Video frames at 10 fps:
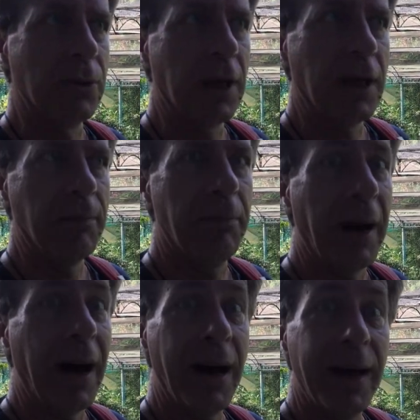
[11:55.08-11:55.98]
they
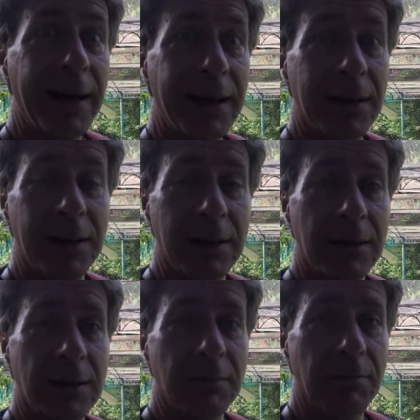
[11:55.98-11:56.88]
buy
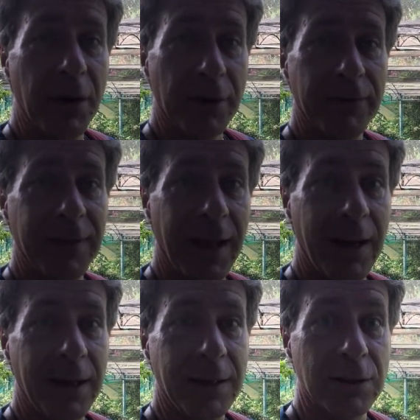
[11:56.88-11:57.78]

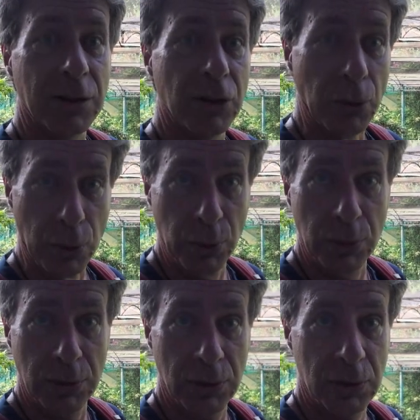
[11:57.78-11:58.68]
butterfly
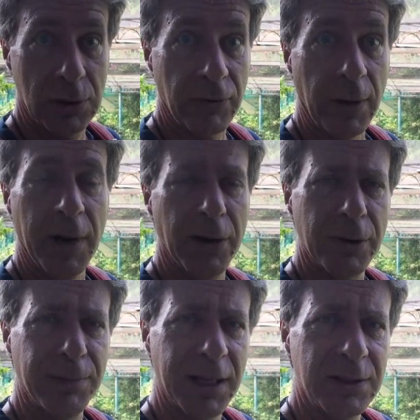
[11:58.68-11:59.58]
cocoons from other
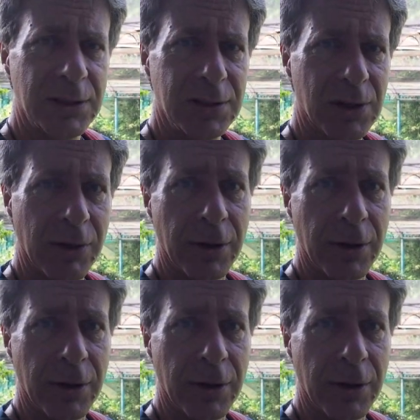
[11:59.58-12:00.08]
places? Are there